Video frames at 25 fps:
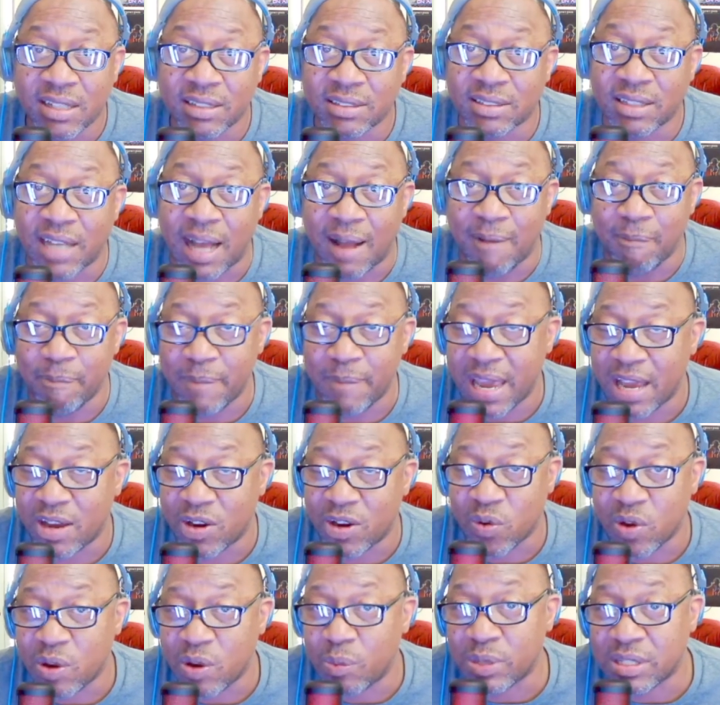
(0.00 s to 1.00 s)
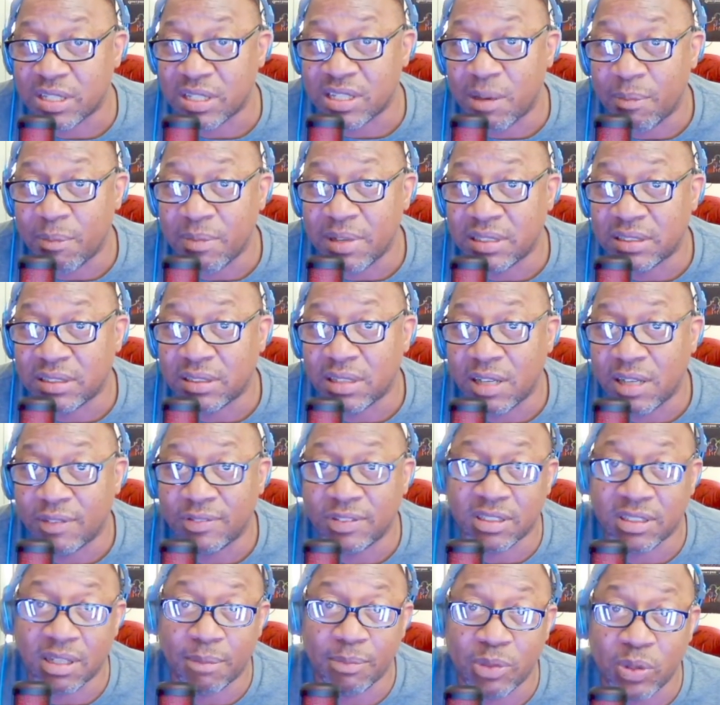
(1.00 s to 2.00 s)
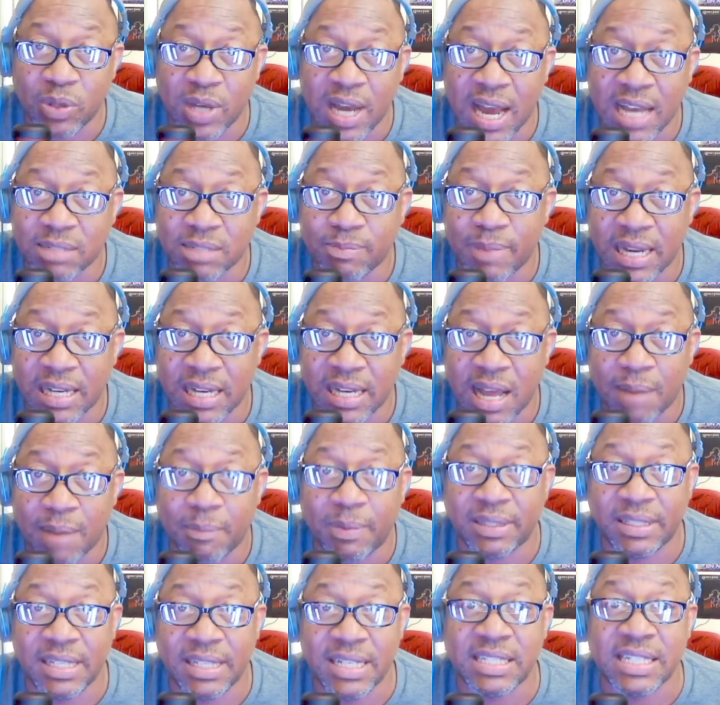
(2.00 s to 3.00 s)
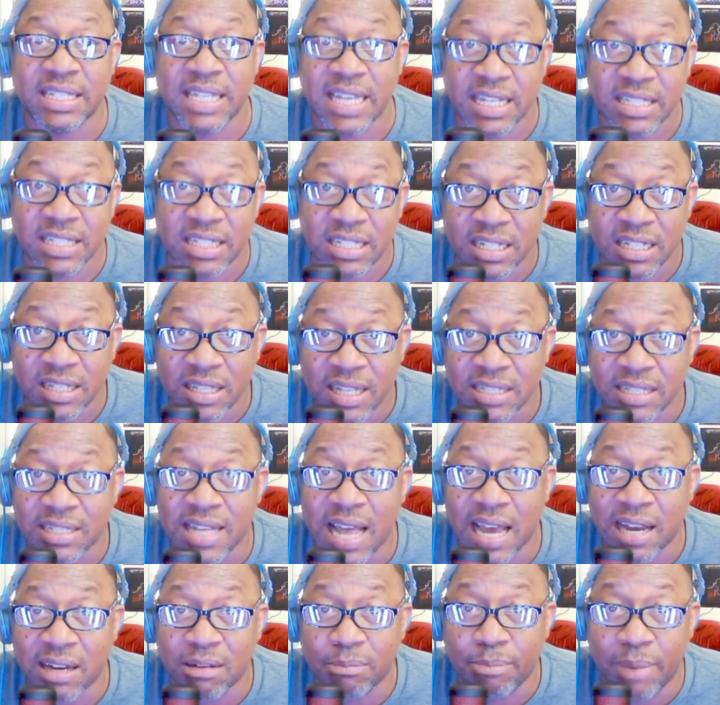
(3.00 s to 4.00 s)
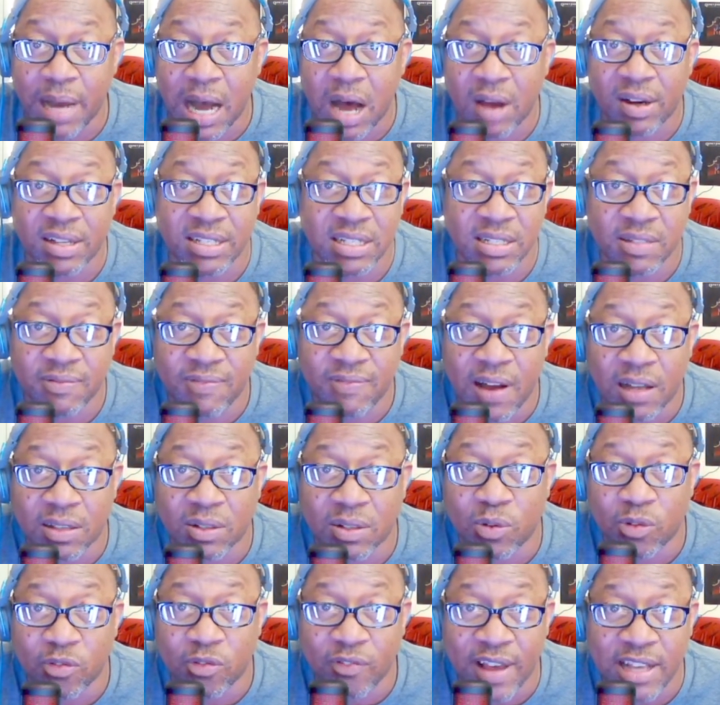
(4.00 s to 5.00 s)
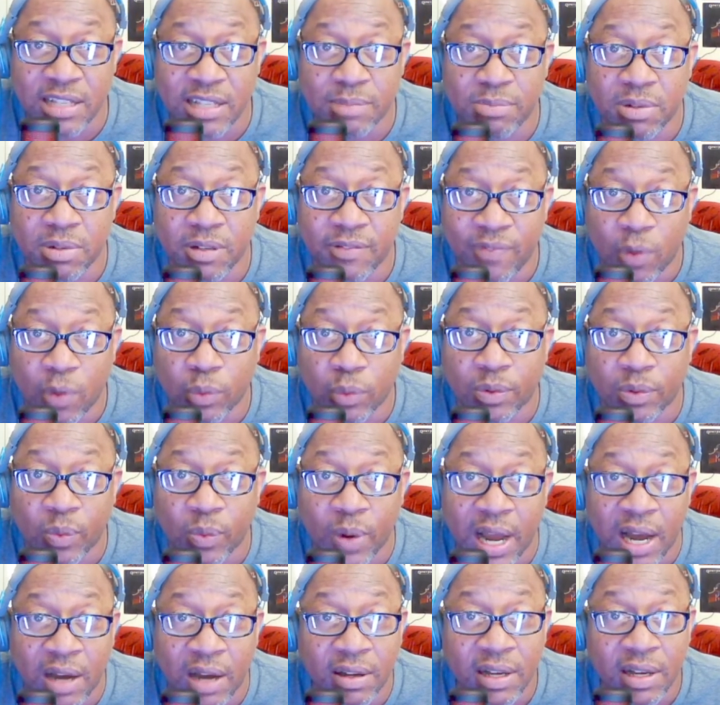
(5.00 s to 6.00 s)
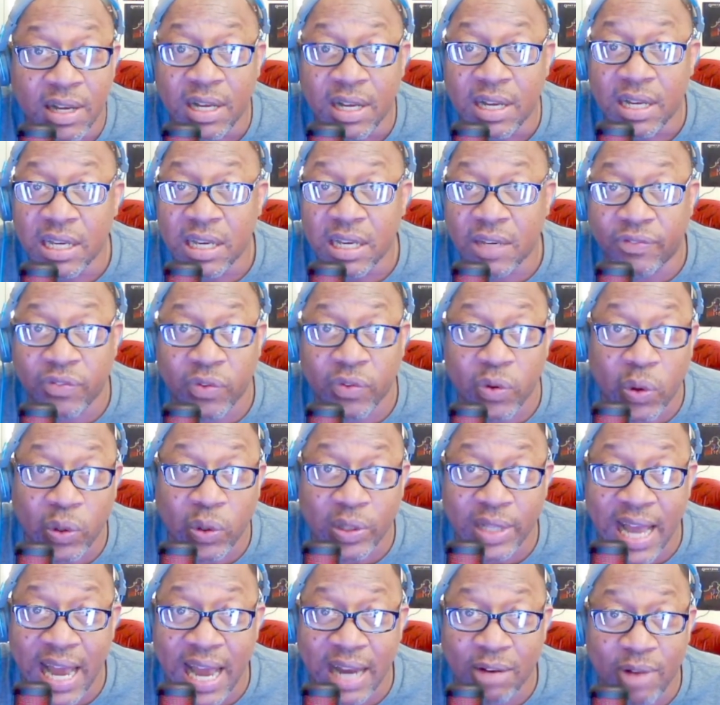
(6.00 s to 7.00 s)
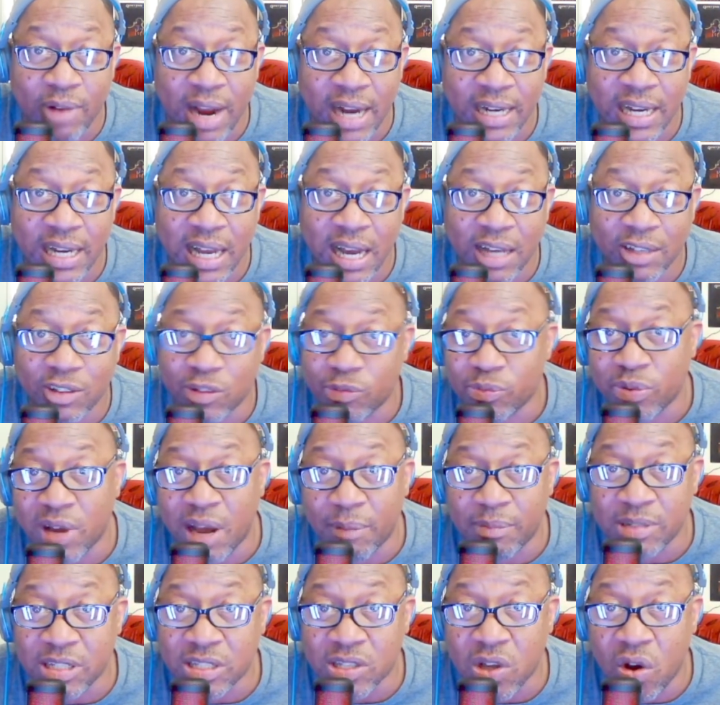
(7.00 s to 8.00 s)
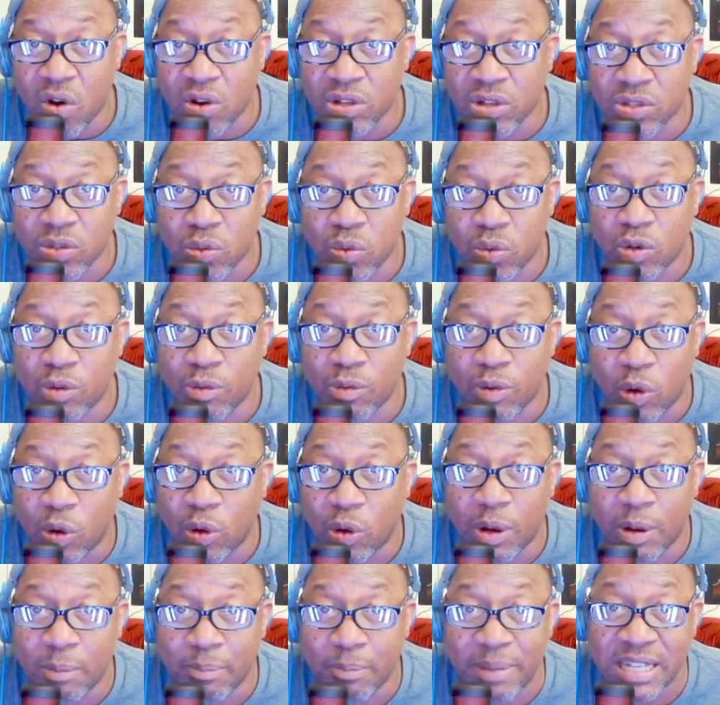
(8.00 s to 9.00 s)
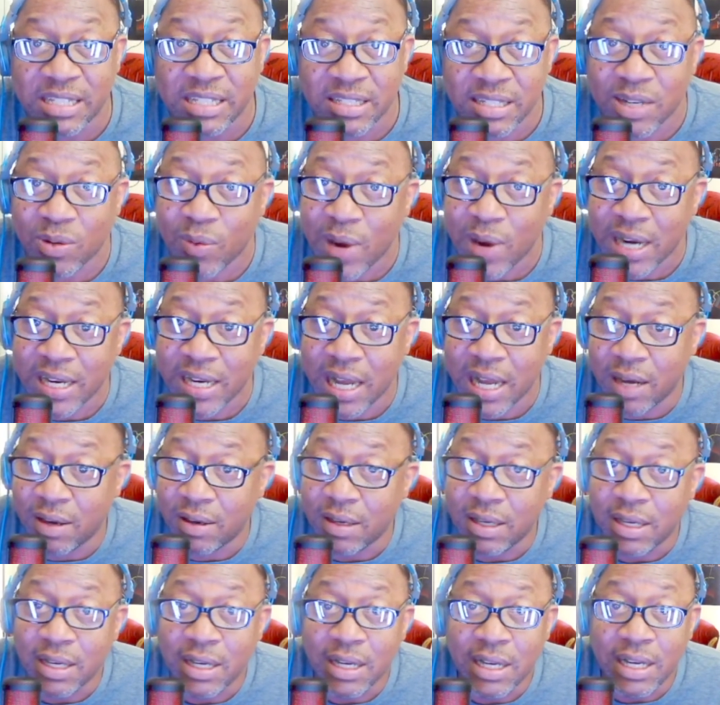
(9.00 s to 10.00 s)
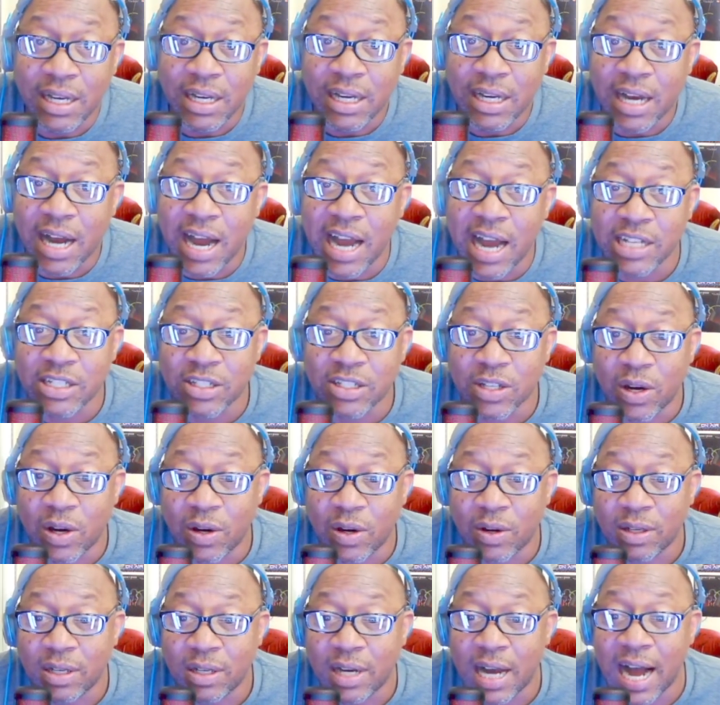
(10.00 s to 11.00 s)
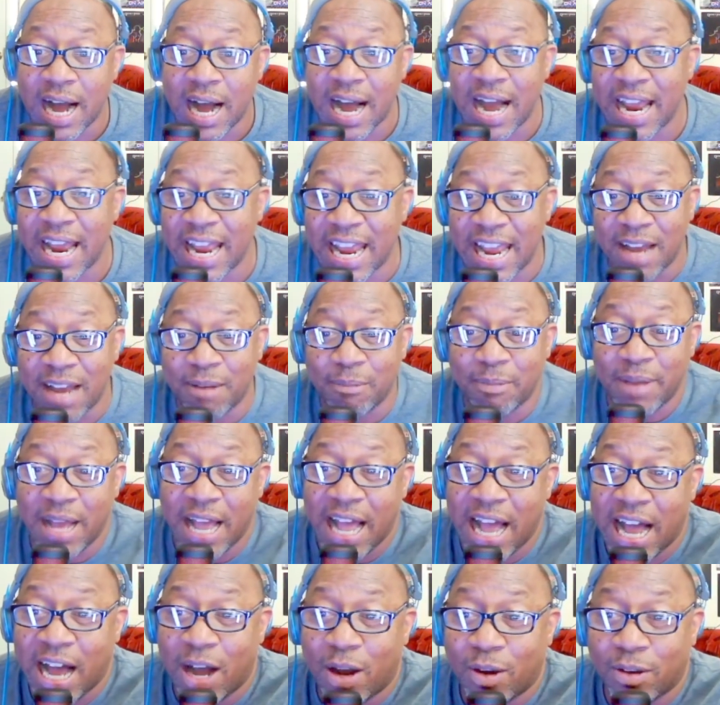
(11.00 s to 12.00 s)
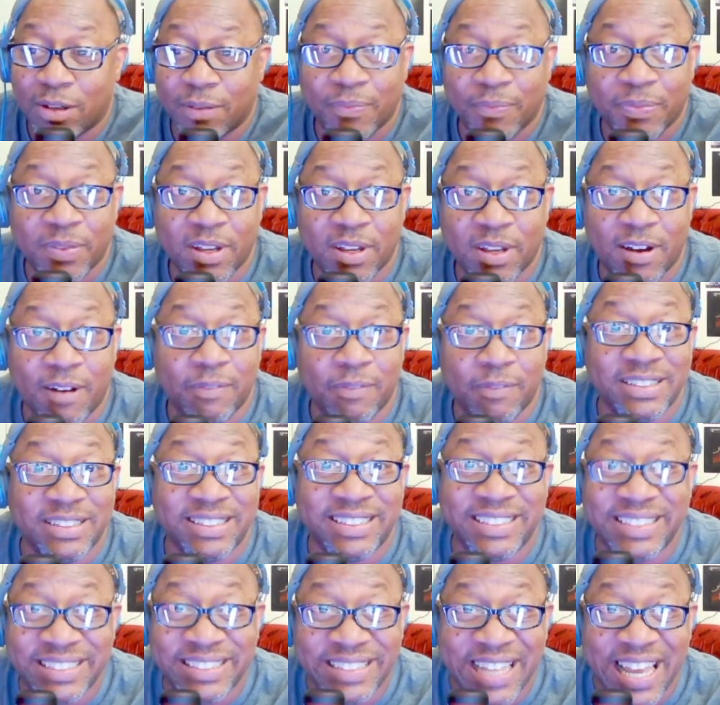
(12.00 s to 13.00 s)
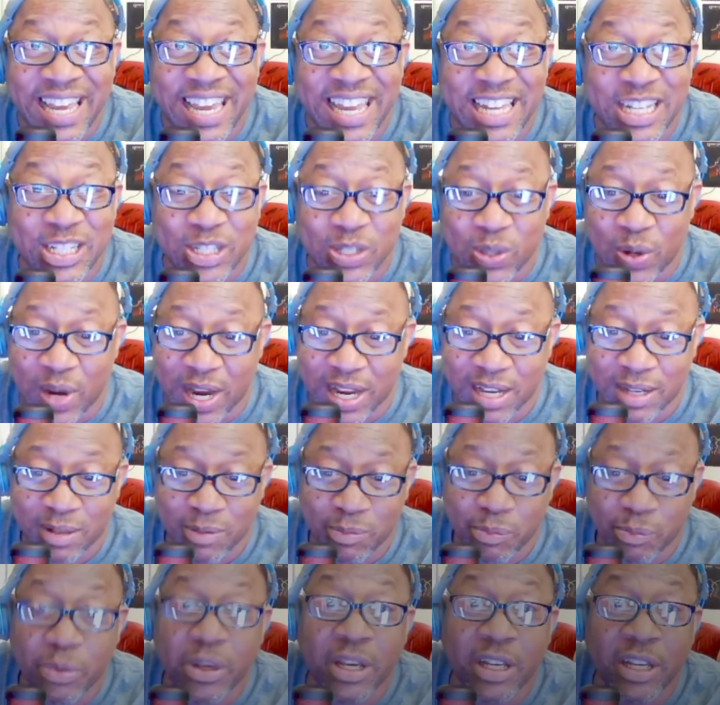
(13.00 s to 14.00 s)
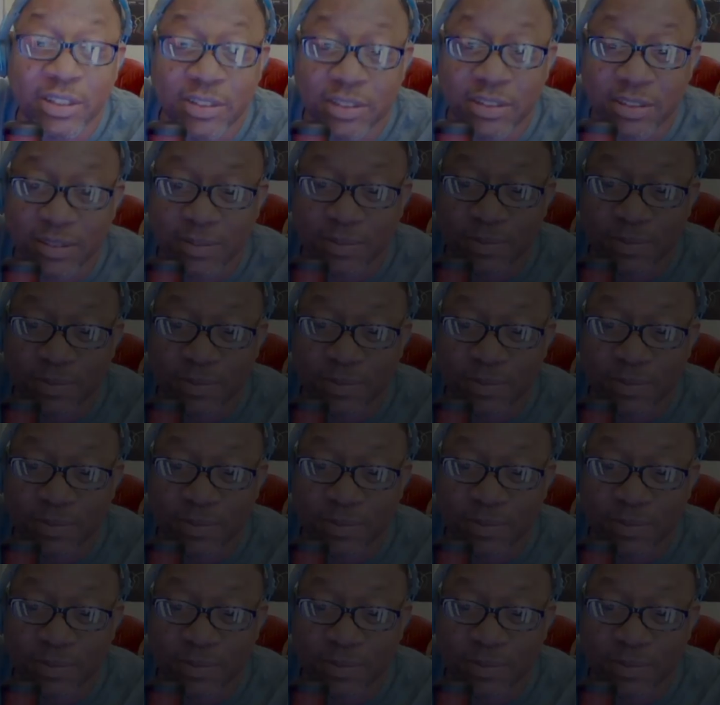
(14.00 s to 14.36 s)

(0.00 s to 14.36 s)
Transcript: I may agree with some of this stuff. Some of you guys may not. But this isn't a list I compiled. I just found it on Facebook floating around. If you're online right now, you probably saw it too or may see it right now. All right, y'all. I am out of this stinking joint. Peace.